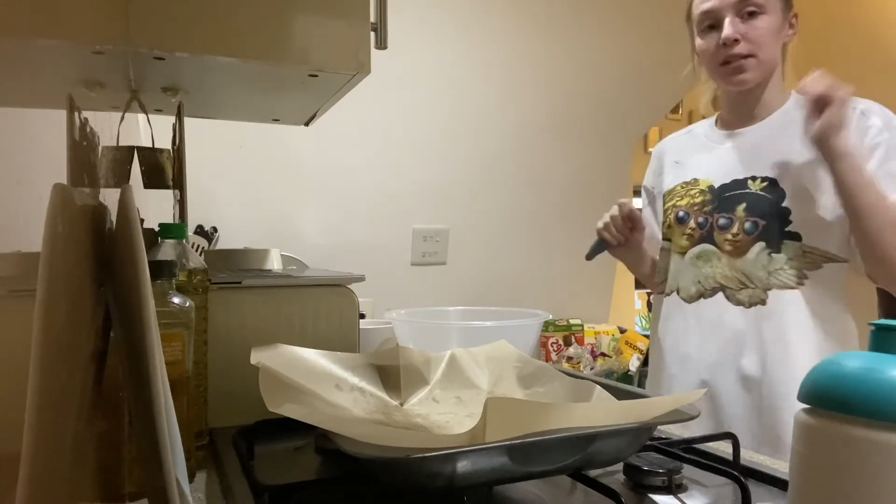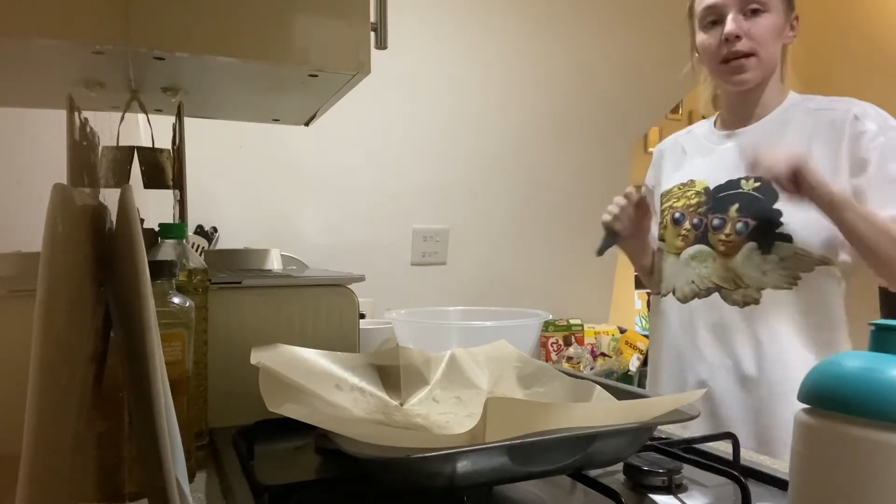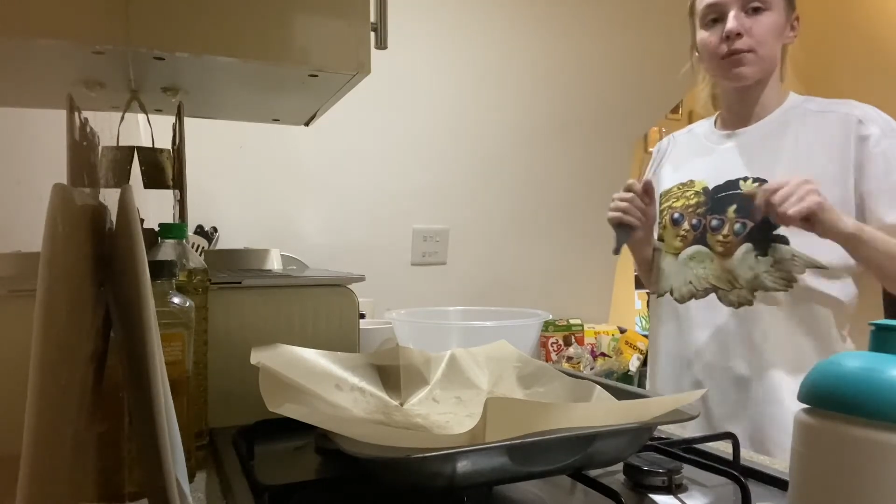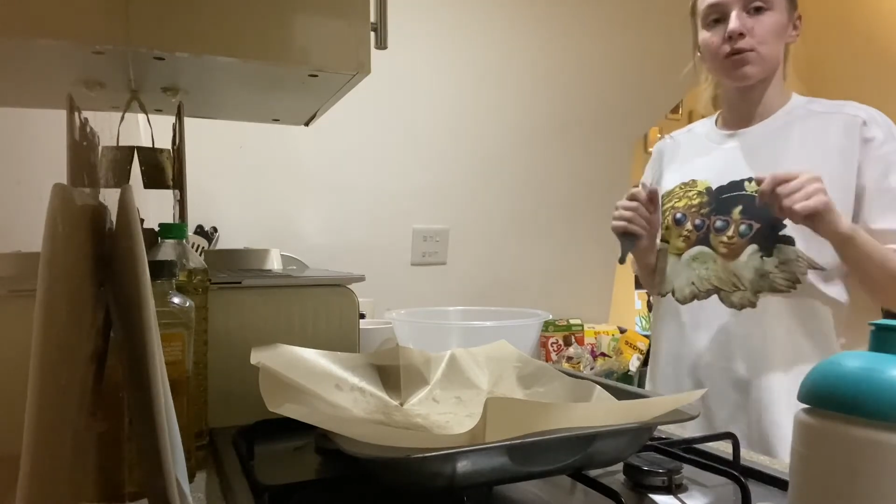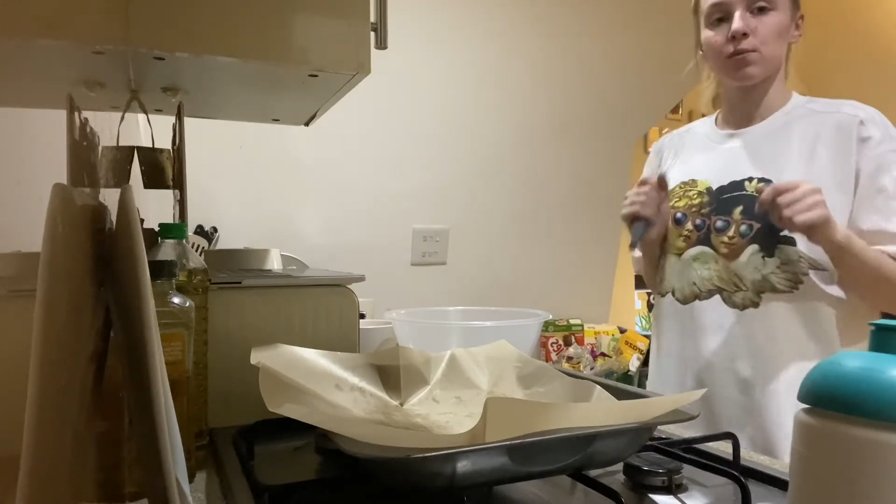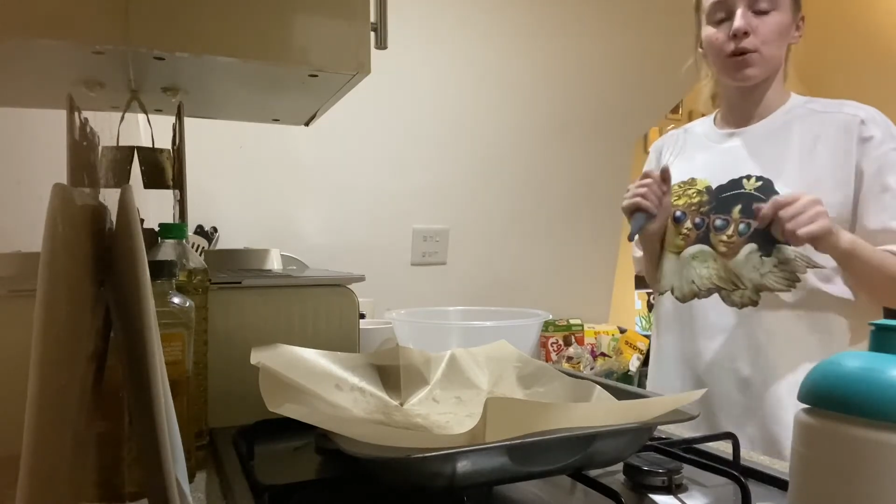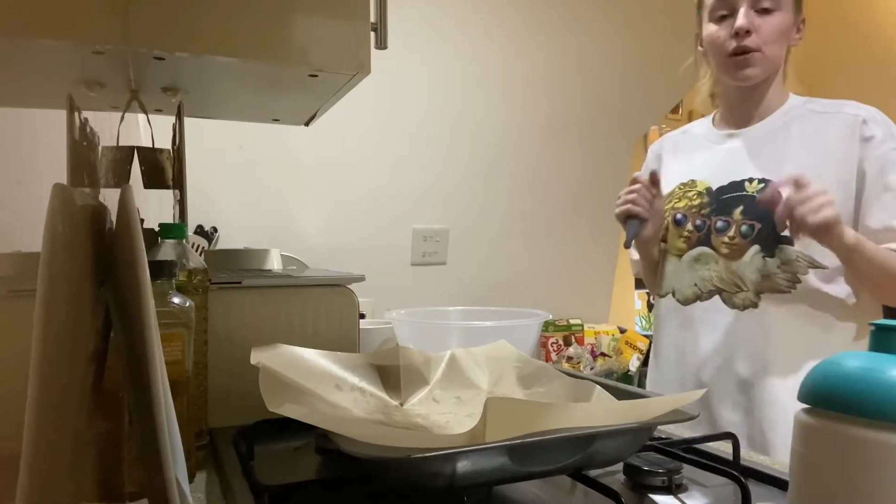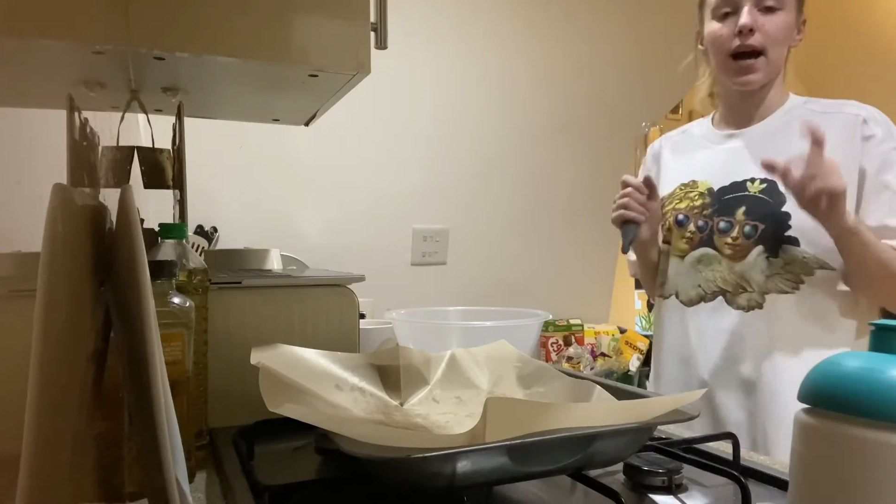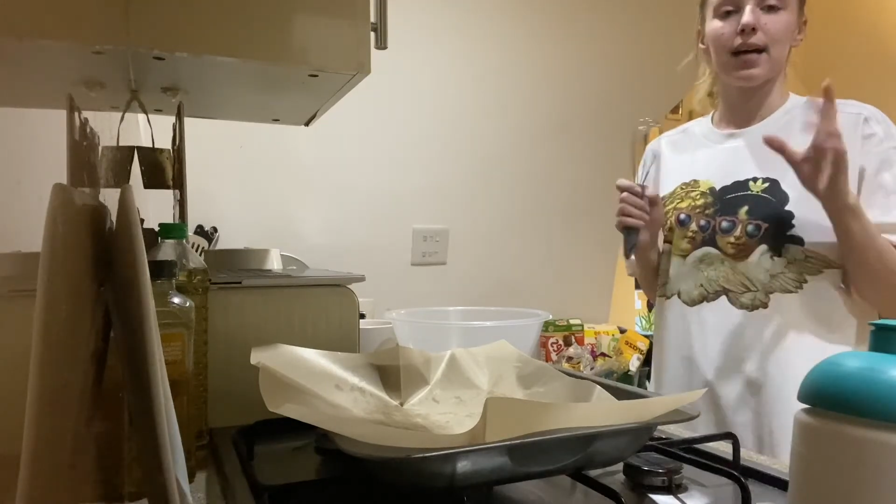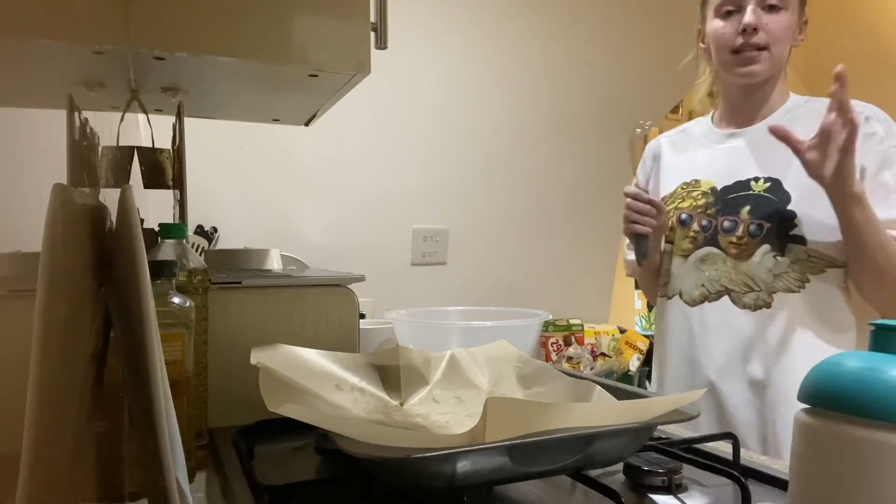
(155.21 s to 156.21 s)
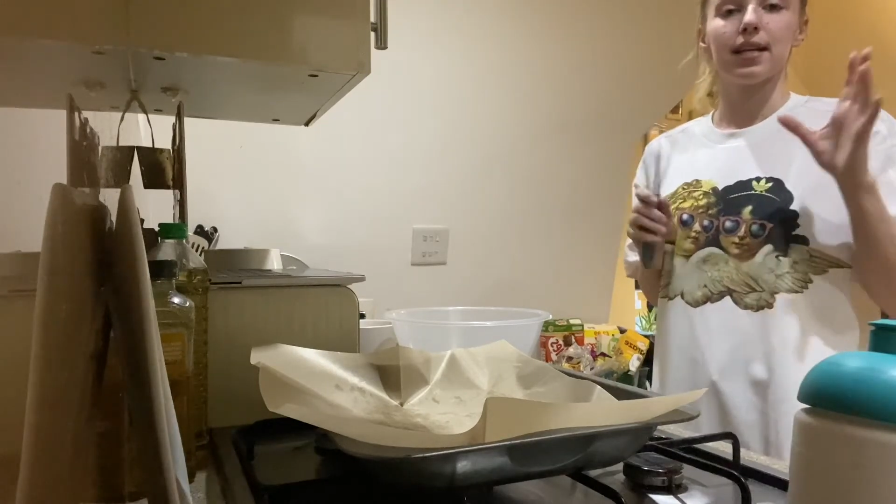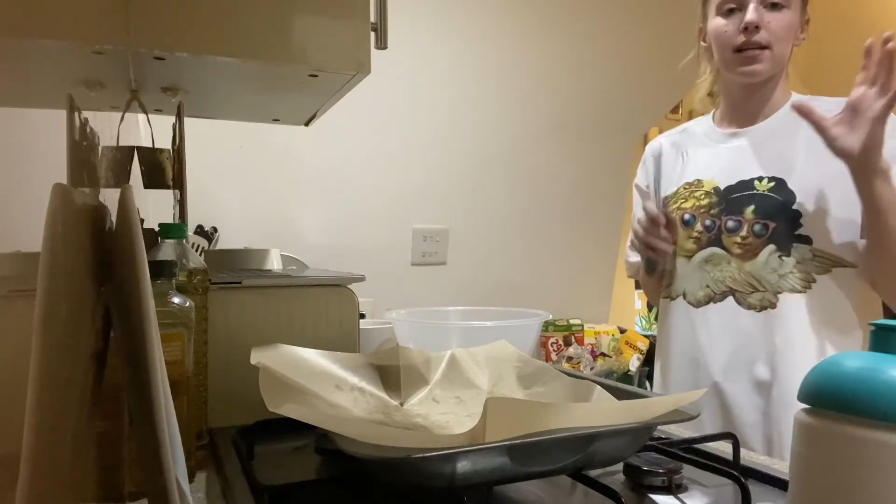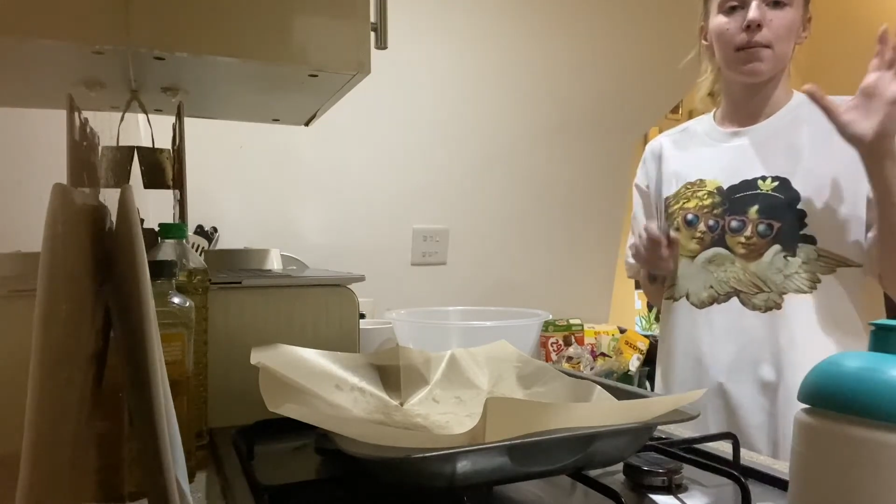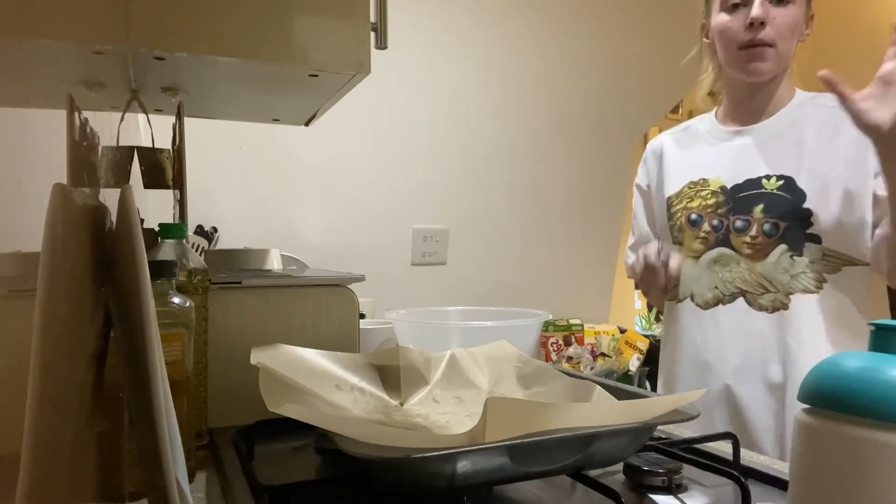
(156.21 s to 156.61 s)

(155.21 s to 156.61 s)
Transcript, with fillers: tablespoon add in my